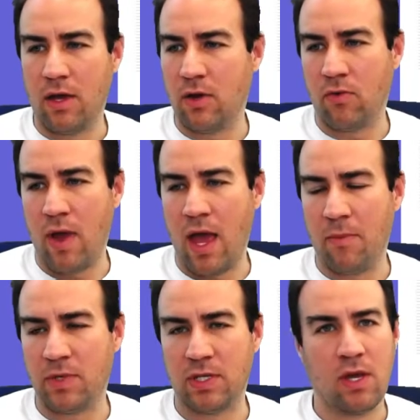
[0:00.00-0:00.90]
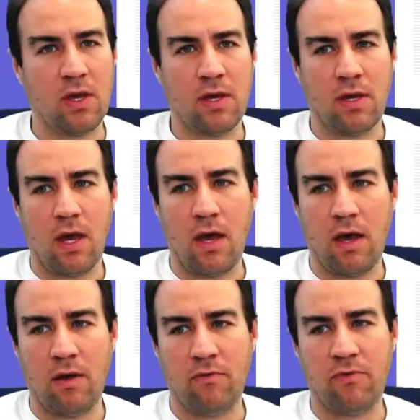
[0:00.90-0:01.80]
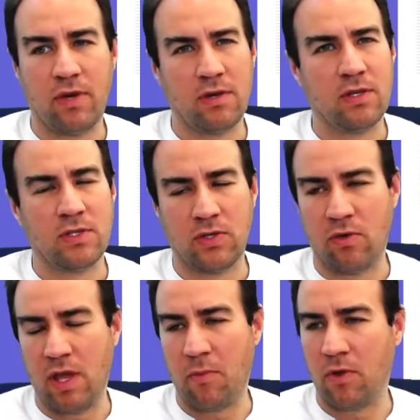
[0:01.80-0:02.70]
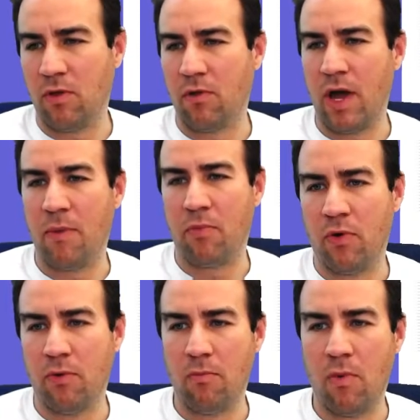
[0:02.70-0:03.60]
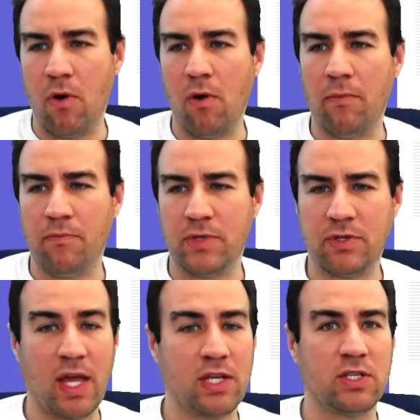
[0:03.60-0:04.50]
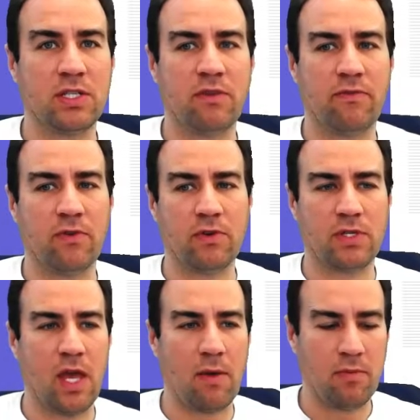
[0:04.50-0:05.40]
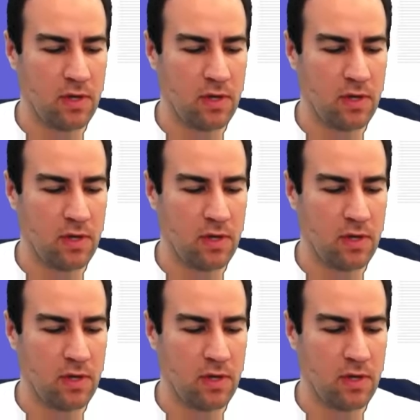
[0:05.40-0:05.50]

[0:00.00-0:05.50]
grams of sodium chloride mole. So that's just the first step.